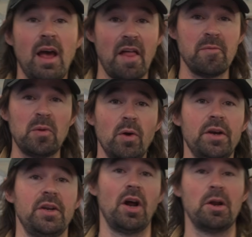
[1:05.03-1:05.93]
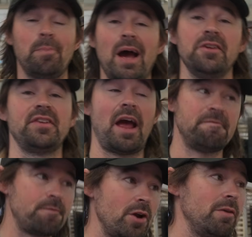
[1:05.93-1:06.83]
and they've been working on a biocide
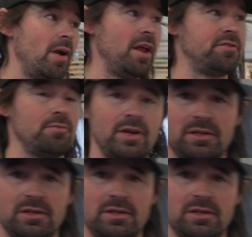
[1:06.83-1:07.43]
free range. The reason